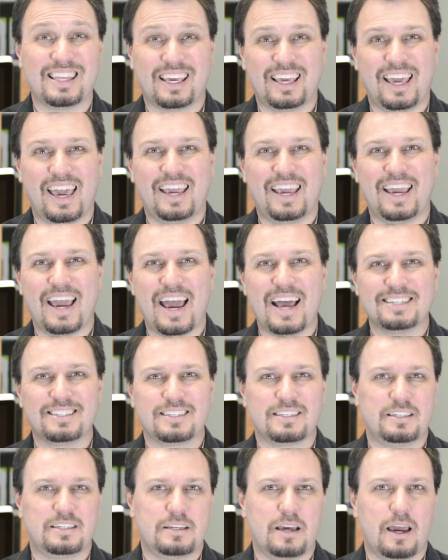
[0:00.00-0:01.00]
the
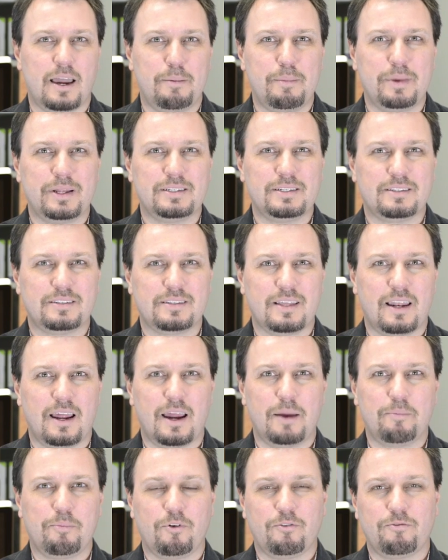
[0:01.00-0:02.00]
KS diamonds that
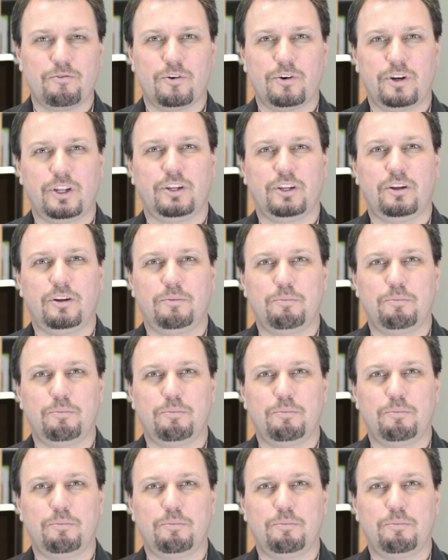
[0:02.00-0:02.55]
I prefer to